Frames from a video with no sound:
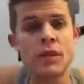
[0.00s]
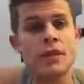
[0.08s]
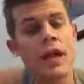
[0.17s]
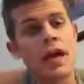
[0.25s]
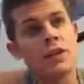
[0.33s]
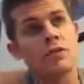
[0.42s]

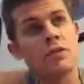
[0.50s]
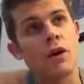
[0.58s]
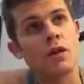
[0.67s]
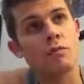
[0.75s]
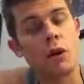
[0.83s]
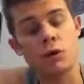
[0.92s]
And then you've
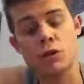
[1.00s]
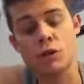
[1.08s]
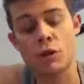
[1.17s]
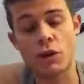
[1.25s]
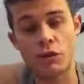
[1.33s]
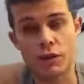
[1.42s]
got the
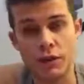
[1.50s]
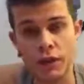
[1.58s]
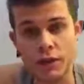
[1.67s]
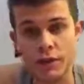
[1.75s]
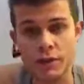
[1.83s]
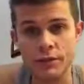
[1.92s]
post-shock
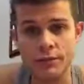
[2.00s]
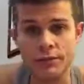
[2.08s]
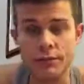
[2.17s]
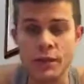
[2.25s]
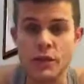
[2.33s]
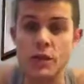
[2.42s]
phase.
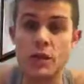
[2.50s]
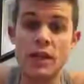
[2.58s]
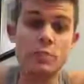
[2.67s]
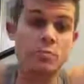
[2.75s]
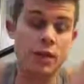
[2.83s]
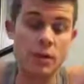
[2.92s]
So
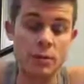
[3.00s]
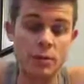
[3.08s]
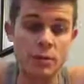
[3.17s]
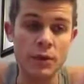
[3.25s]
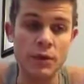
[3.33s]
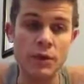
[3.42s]
that's
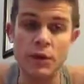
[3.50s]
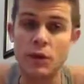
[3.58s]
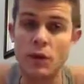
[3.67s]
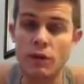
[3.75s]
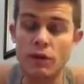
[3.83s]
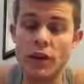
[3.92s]

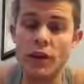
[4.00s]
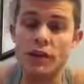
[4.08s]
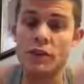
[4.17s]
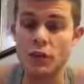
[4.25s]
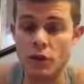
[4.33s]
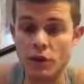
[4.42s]
pre-shock
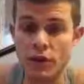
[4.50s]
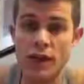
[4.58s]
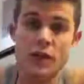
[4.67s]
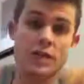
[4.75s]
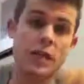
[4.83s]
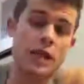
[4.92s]
phase, shock
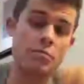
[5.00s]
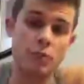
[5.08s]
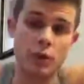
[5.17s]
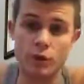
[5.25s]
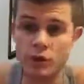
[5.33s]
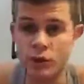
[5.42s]
phase, and
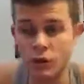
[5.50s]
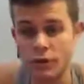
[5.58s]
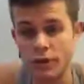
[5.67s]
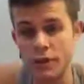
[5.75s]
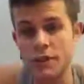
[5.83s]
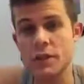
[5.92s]
post-shock
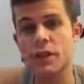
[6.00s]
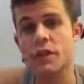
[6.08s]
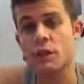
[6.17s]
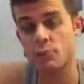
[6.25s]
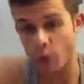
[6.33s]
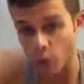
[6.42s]
phase.
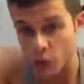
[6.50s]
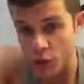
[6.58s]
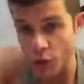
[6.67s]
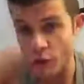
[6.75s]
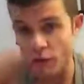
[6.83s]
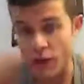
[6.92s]
The
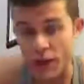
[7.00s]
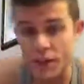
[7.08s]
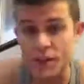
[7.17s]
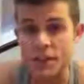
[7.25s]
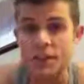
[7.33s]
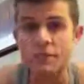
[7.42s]
post-shock
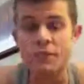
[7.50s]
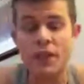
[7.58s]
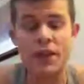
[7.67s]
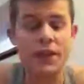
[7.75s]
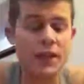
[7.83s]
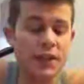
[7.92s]
phase
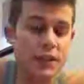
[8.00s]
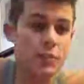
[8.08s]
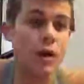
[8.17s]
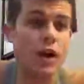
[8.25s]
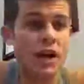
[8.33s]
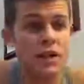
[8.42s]
is
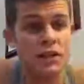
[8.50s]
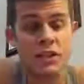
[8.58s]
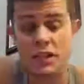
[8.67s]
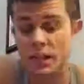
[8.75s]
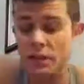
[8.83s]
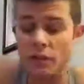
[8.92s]
where you
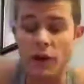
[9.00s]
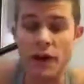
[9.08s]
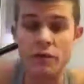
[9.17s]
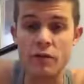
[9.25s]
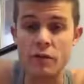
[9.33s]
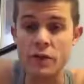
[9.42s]

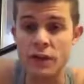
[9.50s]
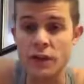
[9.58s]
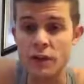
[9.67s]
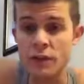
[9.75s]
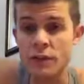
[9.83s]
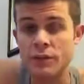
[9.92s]
solidify
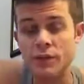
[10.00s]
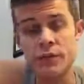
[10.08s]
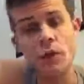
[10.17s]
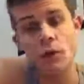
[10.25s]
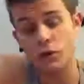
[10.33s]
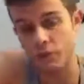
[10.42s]
everything,
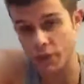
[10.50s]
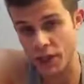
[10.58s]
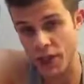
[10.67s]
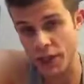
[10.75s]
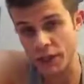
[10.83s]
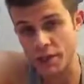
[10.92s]
all of your
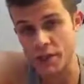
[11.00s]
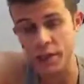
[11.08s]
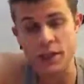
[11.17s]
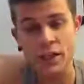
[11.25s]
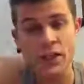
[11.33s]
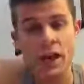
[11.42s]

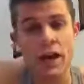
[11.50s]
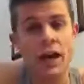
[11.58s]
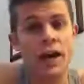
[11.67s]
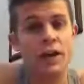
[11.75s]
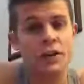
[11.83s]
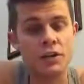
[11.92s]
gains,
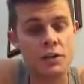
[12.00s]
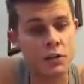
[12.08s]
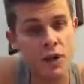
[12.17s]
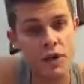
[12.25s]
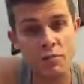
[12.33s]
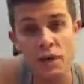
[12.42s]
and
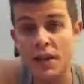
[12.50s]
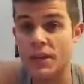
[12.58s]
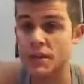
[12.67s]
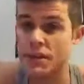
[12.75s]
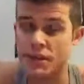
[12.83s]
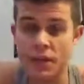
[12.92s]
where you make
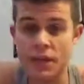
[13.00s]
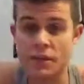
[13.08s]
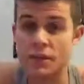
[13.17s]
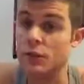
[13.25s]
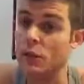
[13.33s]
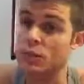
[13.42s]
it
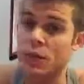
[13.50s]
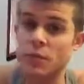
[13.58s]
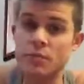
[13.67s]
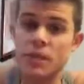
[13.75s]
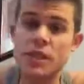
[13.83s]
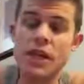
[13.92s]
stick so it
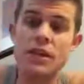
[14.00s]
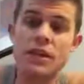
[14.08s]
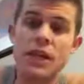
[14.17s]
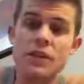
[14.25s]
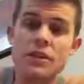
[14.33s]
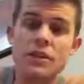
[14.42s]
becomes second
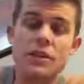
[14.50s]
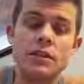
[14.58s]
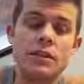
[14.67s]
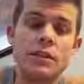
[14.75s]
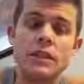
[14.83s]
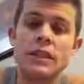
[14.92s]
nature.